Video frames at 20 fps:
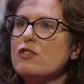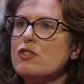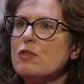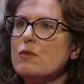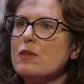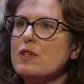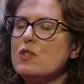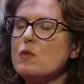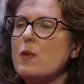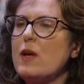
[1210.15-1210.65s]
to
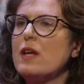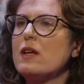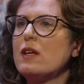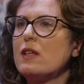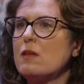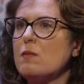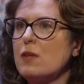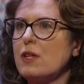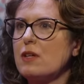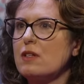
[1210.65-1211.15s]
expanding
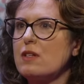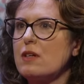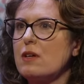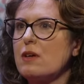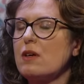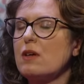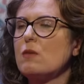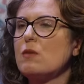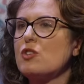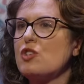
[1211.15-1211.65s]
the
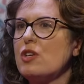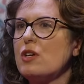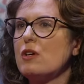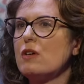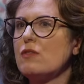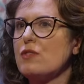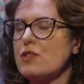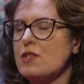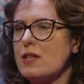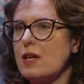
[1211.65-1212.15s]
military, which he
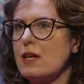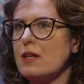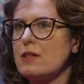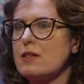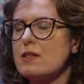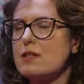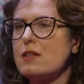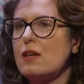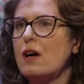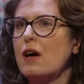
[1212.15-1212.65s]
overstates.